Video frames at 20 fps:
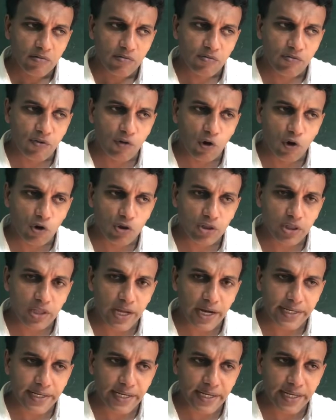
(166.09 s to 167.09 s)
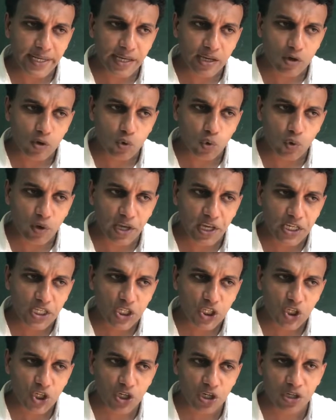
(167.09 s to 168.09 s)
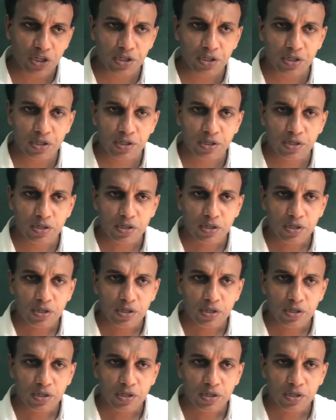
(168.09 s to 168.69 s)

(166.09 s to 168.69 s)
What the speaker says: for that equation,